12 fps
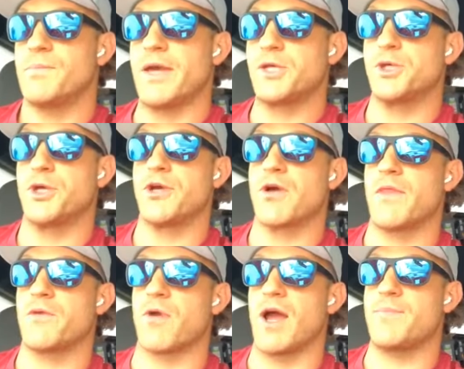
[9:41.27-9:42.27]
Make sure you're
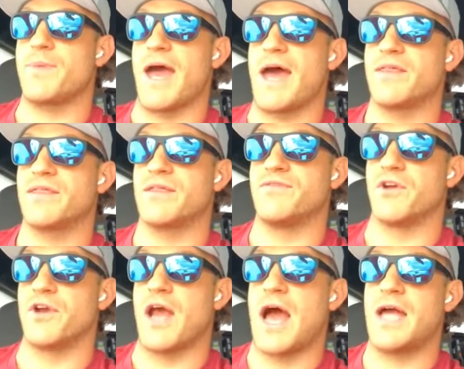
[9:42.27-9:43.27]
on the right path. If
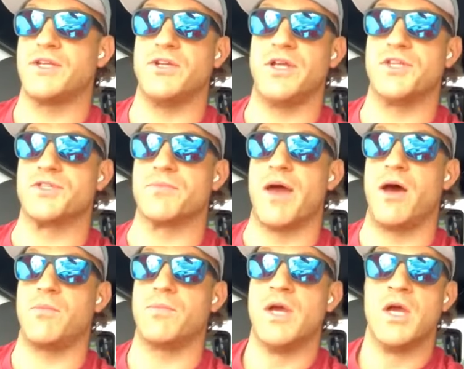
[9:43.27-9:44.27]
you're not and you need some
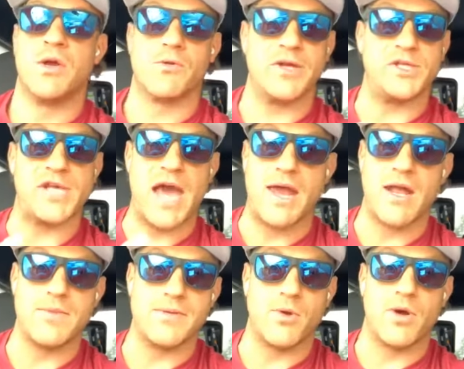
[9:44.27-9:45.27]
help, reach out.
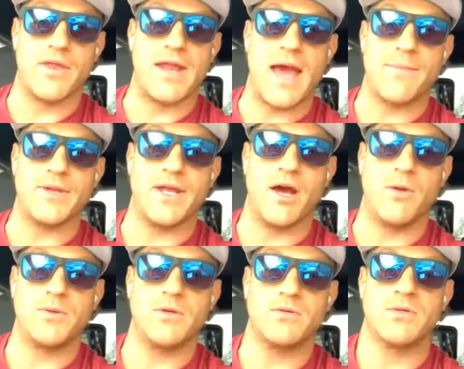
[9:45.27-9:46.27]
I'll be more than happy to
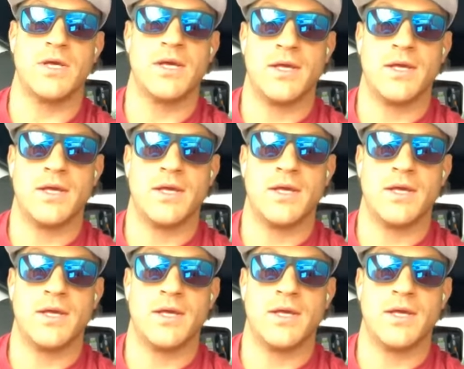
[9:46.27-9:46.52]
help you.